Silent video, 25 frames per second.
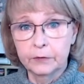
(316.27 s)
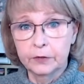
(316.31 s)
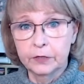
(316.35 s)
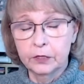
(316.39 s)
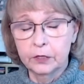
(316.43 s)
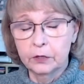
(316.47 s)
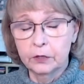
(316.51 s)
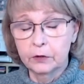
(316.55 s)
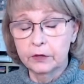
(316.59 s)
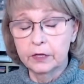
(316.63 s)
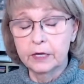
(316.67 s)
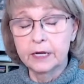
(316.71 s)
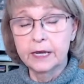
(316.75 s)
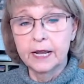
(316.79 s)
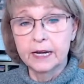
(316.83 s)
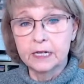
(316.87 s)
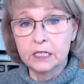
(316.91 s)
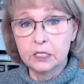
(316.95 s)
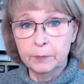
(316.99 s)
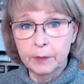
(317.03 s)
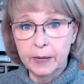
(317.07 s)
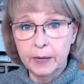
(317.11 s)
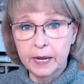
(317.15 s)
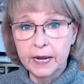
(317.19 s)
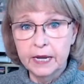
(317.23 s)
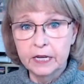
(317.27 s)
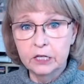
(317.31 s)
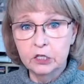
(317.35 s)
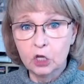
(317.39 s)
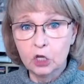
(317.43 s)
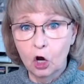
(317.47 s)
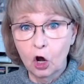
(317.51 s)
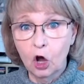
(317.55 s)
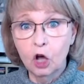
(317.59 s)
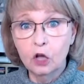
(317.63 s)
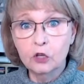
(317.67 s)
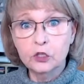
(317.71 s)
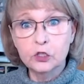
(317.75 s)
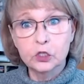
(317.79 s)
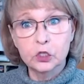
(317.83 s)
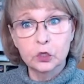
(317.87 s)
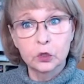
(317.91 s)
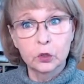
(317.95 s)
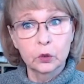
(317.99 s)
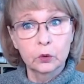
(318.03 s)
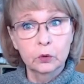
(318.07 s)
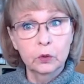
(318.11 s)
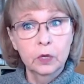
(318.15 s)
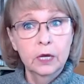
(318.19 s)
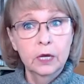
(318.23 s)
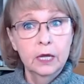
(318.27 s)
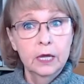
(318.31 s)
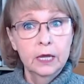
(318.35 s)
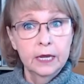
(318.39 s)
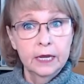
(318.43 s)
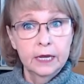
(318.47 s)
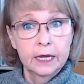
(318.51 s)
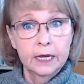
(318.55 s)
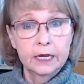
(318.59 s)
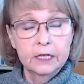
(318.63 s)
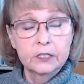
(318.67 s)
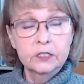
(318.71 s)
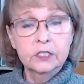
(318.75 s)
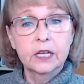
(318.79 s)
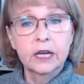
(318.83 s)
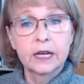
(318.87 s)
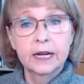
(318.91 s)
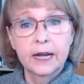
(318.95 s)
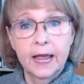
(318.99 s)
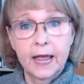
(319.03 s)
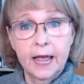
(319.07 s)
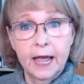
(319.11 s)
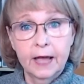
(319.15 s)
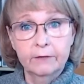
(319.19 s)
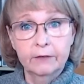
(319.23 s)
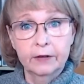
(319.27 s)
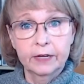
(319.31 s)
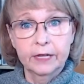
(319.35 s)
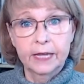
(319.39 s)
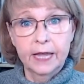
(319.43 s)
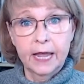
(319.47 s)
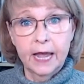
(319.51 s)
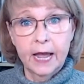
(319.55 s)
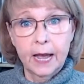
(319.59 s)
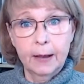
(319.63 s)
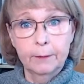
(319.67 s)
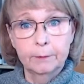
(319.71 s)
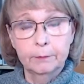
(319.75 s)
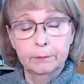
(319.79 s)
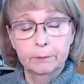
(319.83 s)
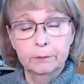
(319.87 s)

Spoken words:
you know, the next page also is going to have a gap.